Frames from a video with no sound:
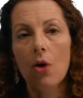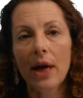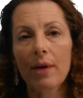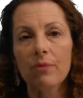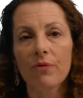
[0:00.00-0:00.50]

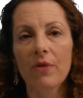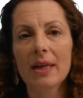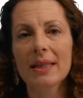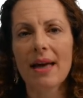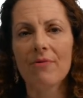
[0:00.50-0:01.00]
Okay,
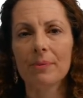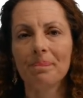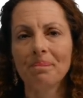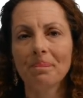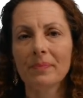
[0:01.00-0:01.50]
phase
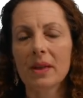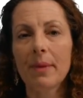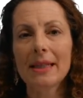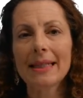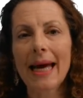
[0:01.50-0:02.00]
7,
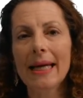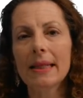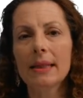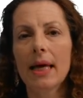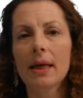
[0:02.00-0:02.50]
To
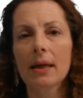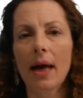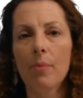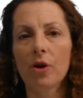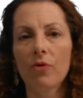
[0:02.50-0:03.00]
maintain the data
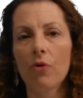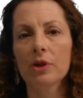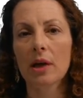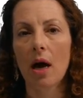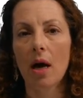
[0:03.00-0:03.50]
collaborative
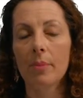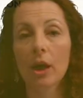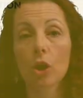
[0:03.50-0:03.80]
over time,